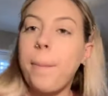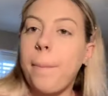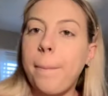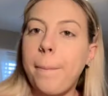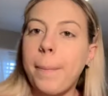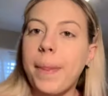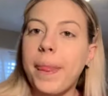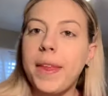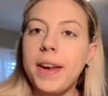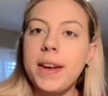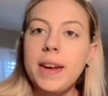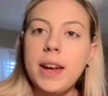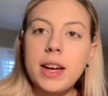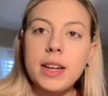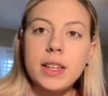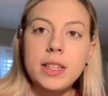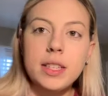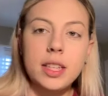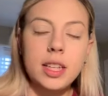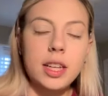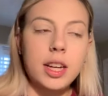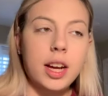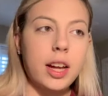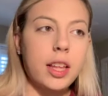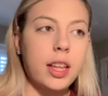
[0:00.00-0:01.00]
The next
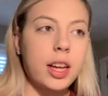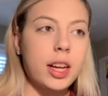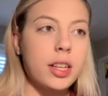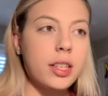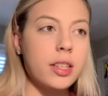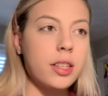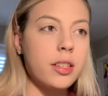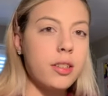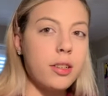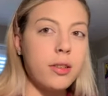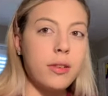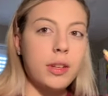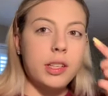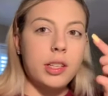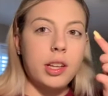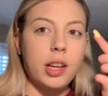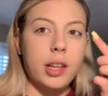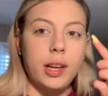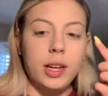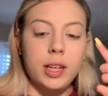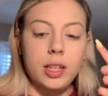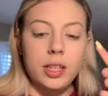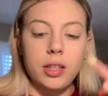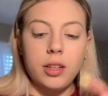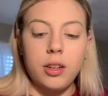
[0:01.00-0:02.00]
thing I like to do is I
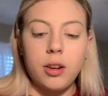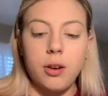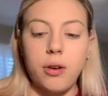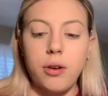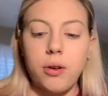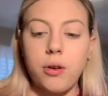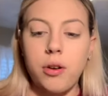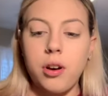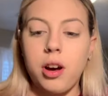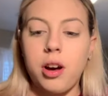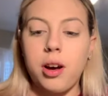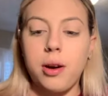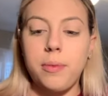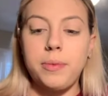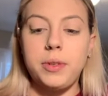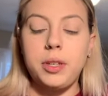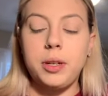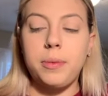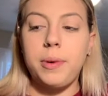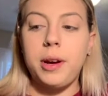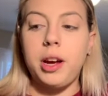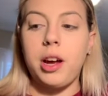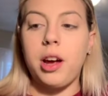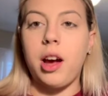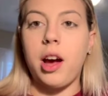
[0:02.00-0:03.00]
like to go up to
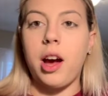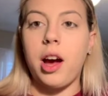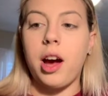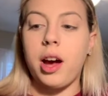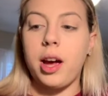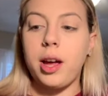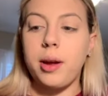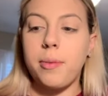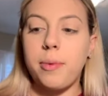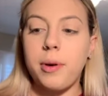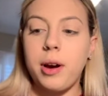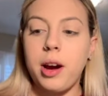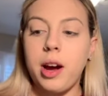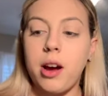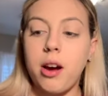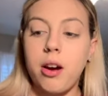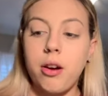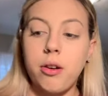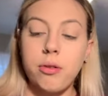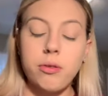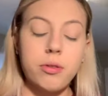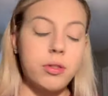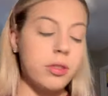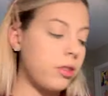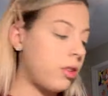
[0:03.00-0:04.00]
my
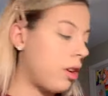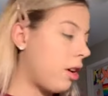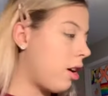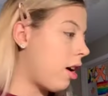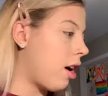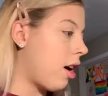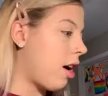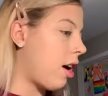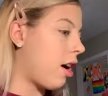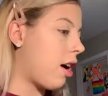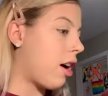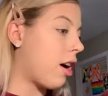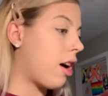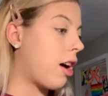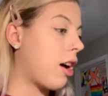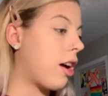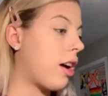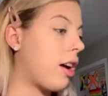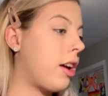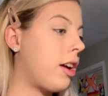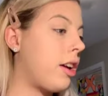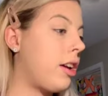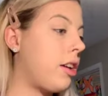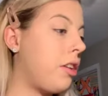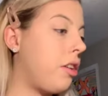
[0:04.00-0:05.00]
eyebrows.
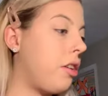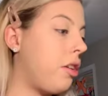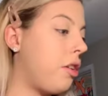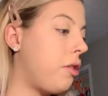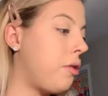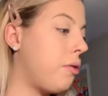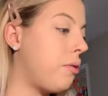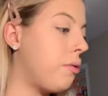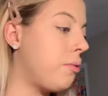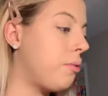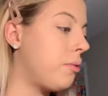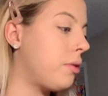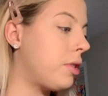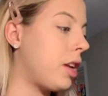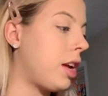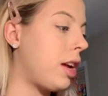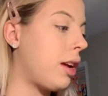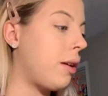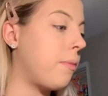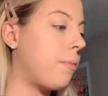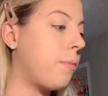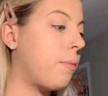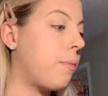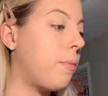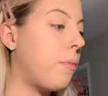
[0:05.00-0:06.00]
I use a
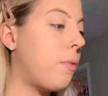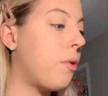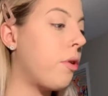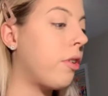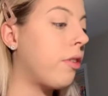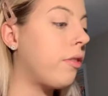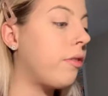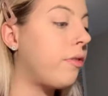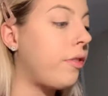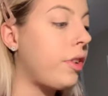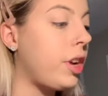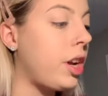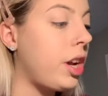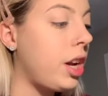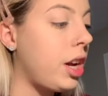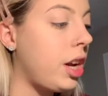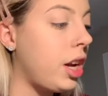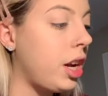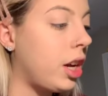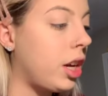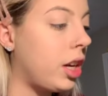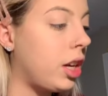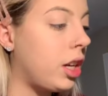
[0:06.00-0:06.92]
Morphe